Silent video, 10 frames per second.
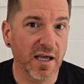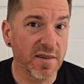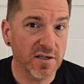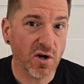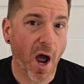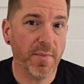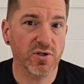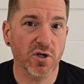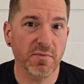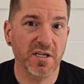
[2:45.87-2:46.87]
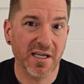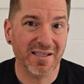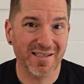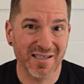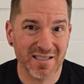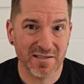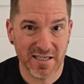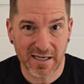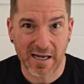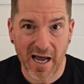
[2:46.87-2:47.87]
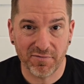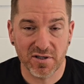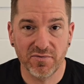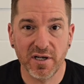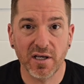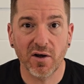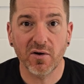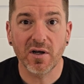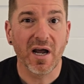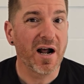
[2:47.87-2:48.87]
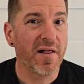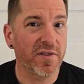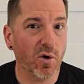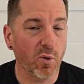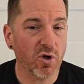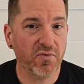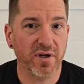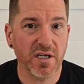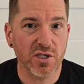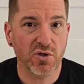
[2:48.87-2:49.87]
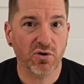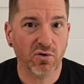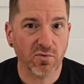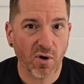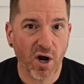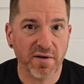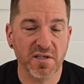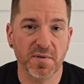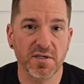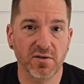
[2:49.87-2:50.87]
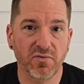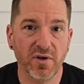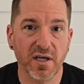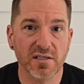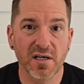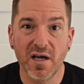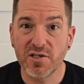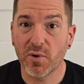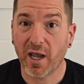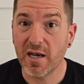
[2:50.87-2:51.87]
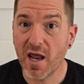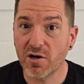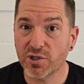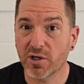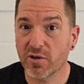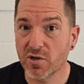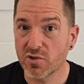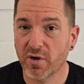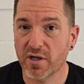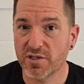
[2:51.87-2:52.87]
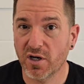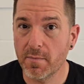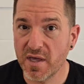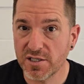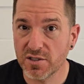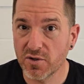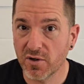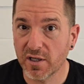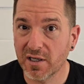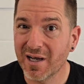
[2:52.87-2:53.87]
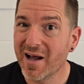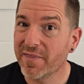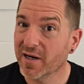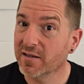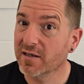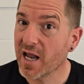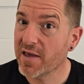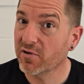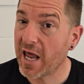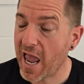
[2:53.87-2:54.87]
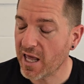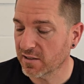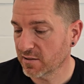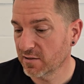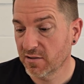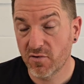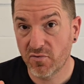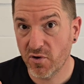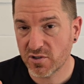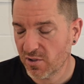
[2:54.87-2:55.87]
in the time it took me to get to this second half of the video, the order for Eshooter arrived at Special FX, so I can now show you those products that I mentioned earlier that I didn't have at hand. First